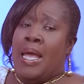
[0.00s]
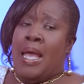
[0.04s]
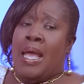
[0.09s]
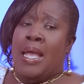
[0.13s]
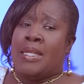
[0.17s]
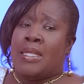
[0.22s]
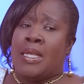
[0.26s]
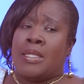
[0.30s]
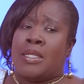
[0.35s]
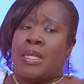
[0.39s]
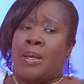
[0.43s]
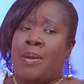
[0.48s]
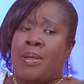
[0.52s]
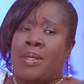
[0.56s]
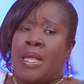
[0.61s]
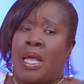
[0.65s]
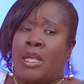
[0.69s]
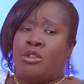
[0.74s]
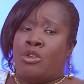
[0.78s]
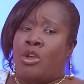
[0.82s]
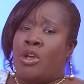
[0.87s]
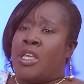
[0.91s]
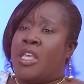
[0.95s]
Entertainment
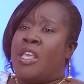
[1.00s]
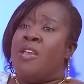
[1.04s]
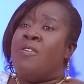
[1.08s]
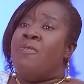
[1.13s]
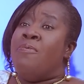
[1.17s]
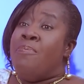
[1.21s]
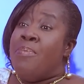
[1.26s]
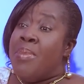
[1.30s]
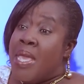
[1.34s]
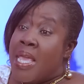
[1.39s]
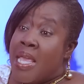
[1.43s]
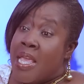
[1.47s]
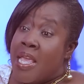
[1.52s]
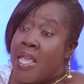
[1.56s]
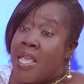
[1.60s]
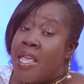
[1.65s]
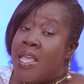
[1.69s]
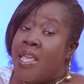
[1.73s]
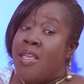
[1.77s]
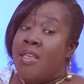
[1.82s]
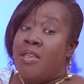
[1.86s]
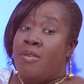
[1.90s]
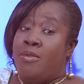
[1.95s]
does not give
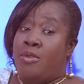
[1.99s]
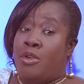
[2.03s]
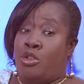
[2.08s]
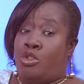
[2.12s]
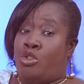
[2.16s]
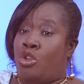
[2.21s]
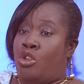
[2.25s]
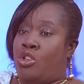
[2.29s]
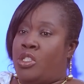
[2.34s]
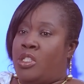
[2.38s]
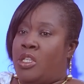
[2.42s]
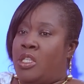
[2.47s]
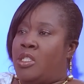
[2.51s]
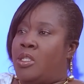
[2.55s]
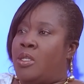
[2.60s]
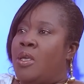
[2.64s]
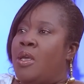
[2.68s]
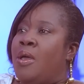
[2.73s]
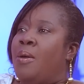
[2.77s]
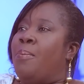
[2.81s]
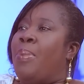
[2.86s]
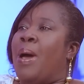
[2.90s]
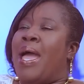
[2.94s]
me resources,
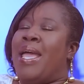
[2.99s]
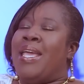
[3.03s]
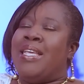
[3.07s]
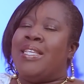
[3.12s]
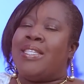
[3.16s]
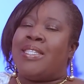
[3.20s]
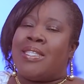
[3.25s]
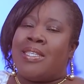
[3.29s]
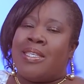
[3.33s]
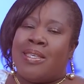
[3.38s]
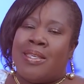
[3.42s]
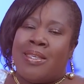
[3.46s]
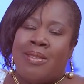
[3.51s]
but it